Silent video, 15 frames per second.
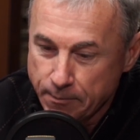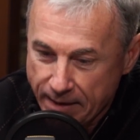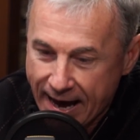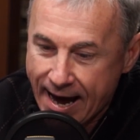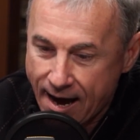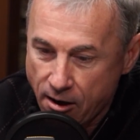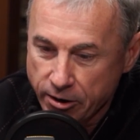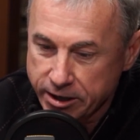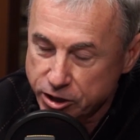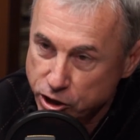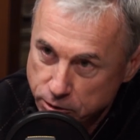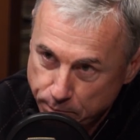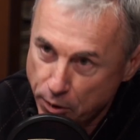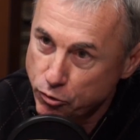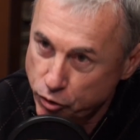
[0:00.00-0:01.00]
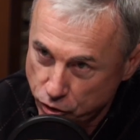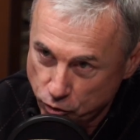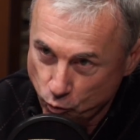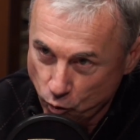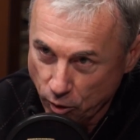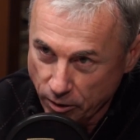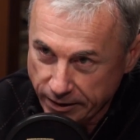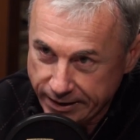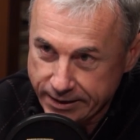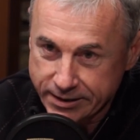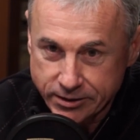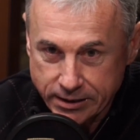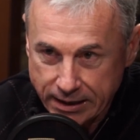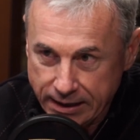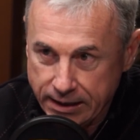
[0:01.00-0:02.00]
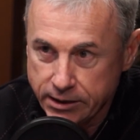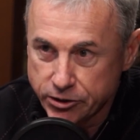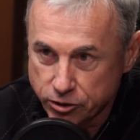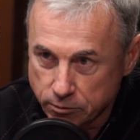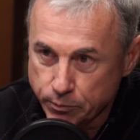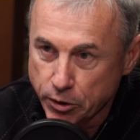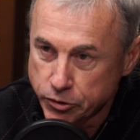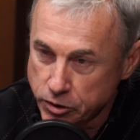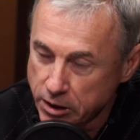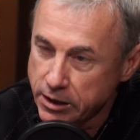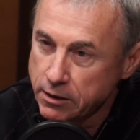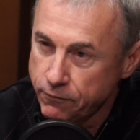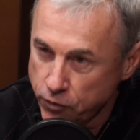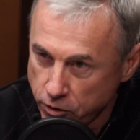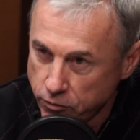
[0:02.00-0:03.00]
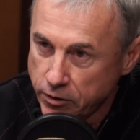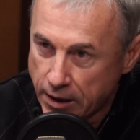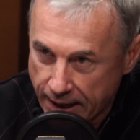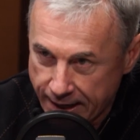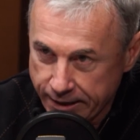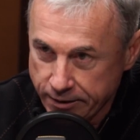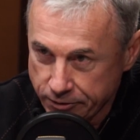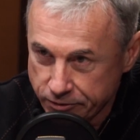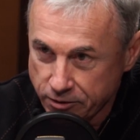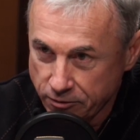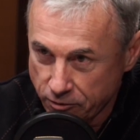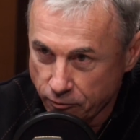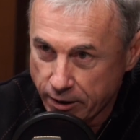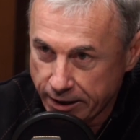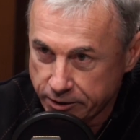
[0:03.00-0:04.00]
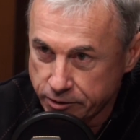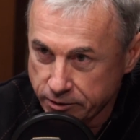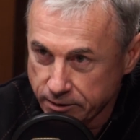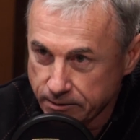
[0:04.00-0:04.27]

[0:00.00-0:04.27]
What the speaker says: how it's supposed to work, is He is supposed to give you guidance and direction.